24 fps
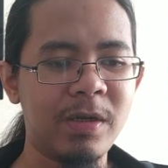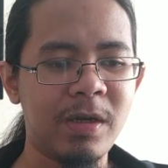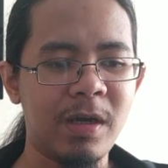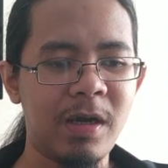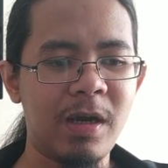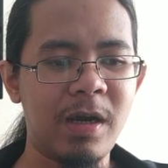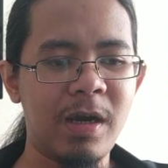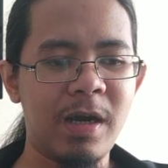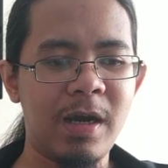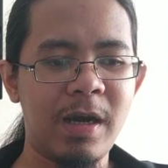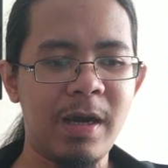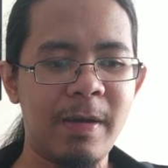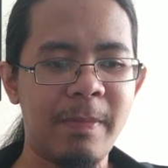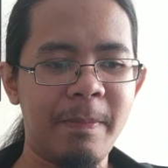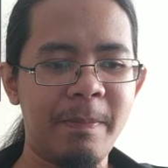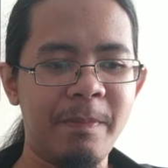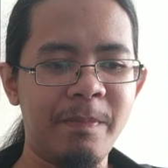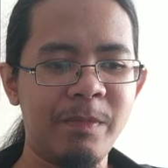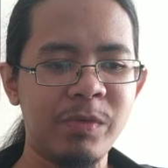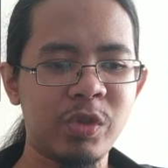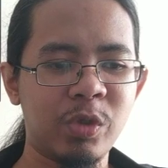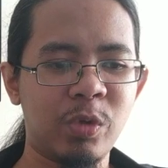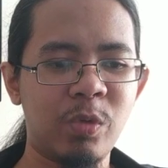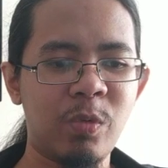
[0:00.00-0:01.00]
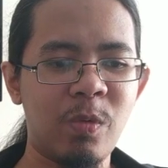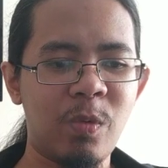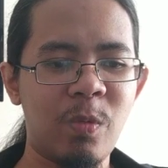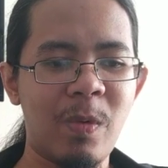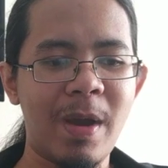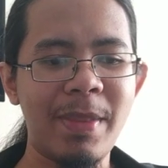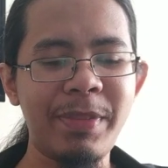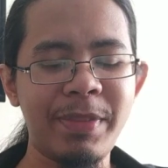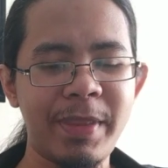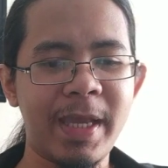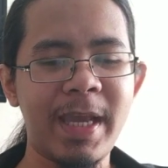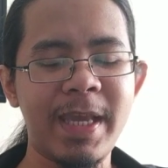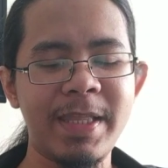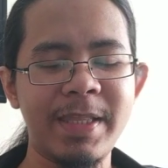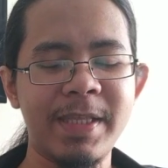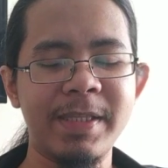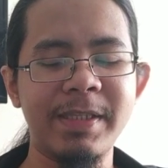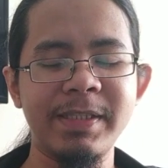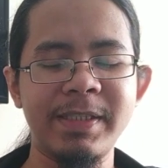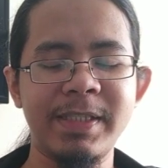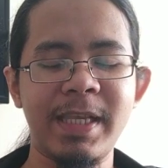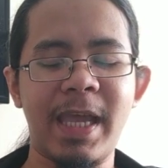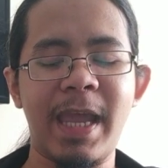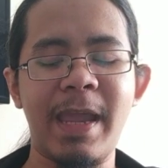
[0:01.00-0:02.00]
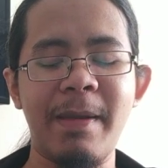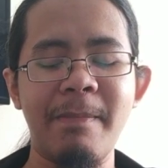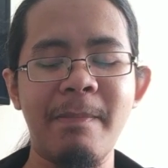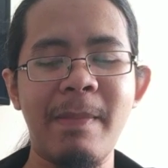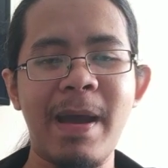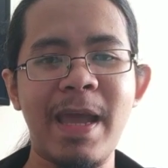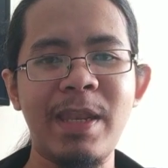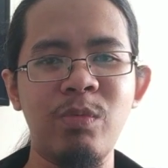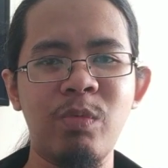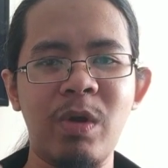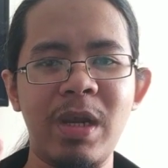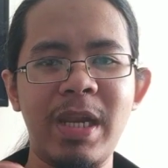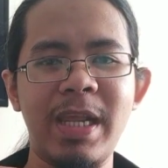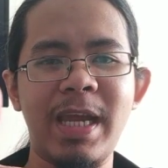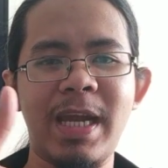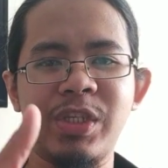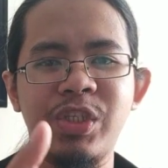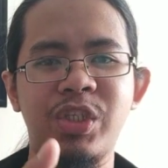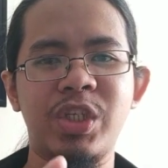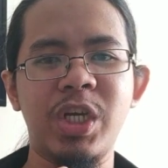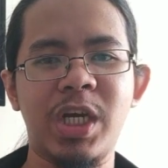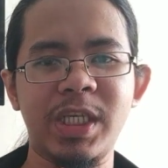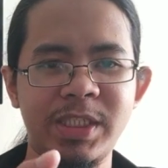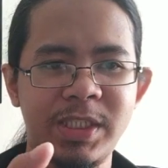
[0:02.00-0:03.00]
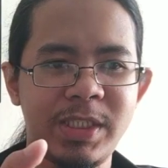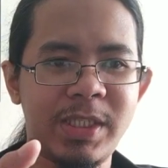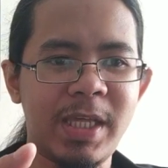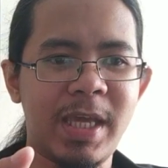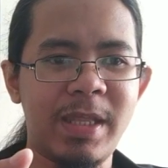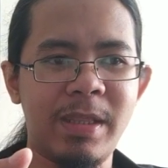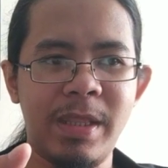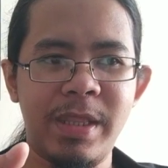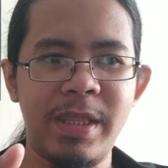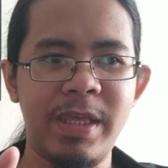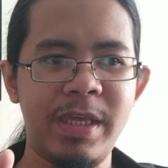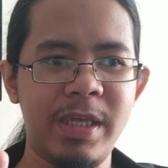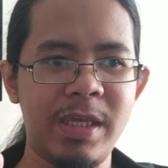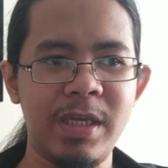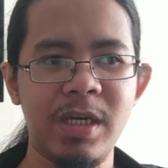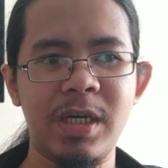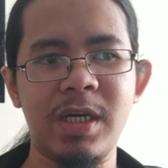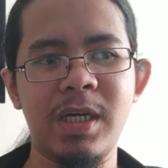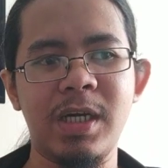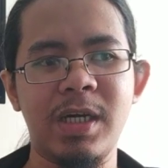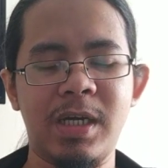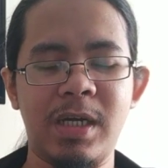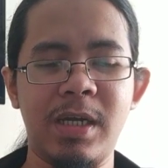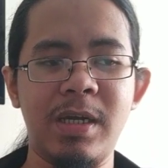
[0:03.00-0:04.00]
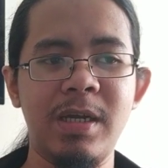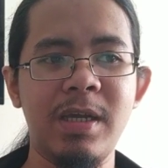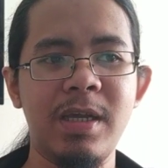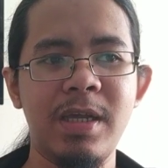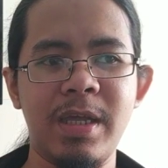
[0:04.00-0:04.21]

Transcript: um, so one thing I did is I manually adjusted the uh,